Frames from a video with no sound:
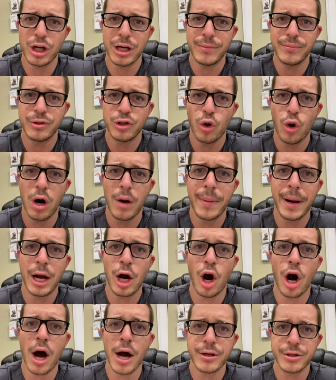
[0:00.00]
absorbing
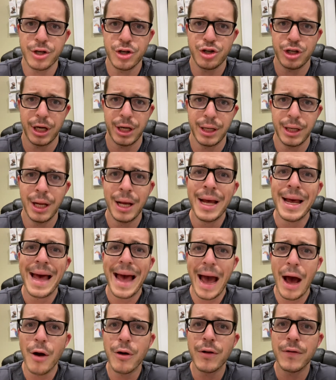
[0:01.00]
oxygen
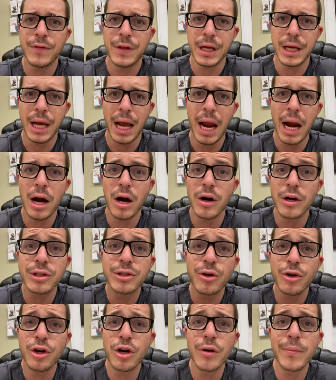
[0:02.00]
out of the air. And
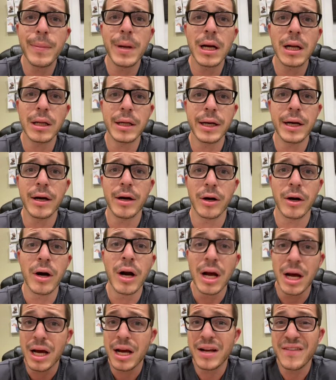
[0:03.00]
so your middle ear
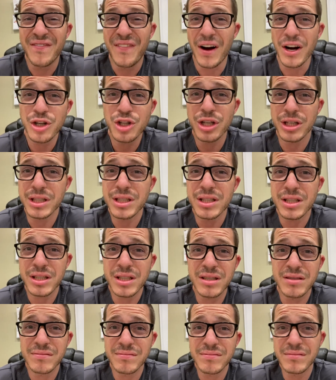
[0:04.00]
functions
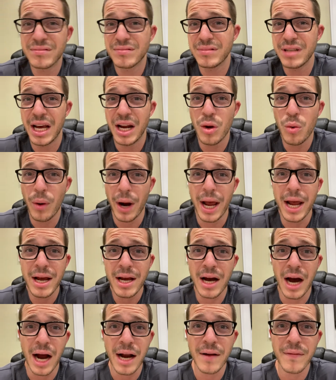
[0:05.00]
in a way
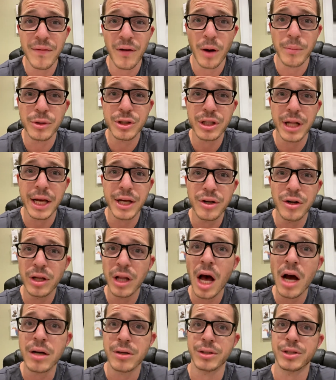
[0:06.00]
kind of almost like your
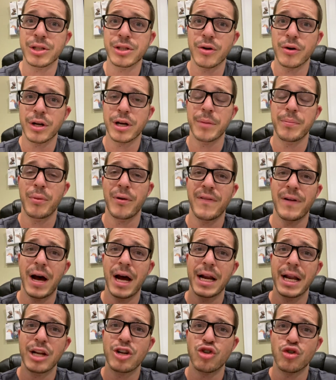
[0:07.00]
lungs. So it can
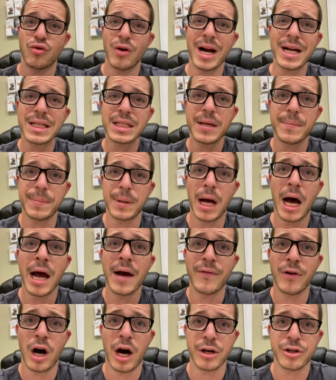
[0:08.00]
provide a direct supply
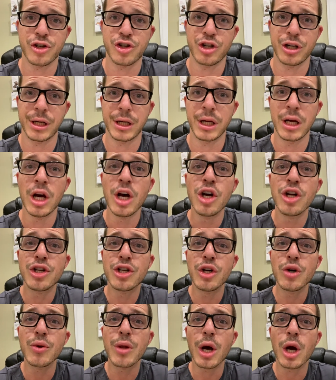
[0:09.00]
of oxygen
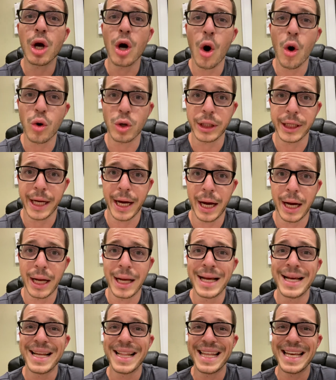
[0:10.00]
to the cochlea,
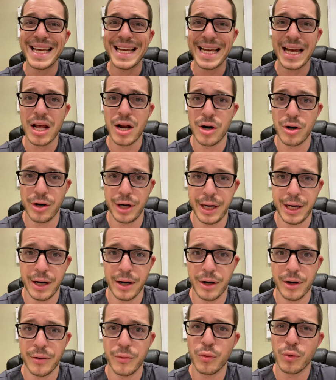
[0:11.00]
the inner
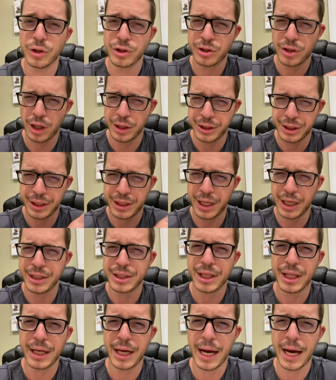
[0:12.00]
ear. We'll discuss
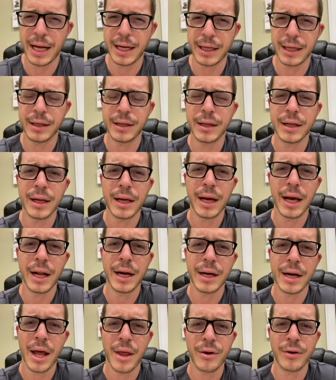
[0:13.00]
that in
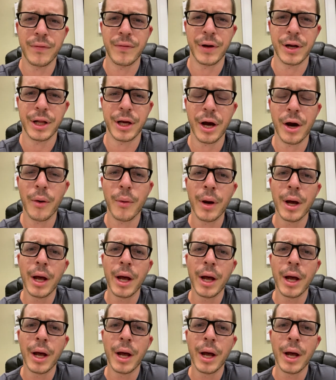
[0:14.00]
another video.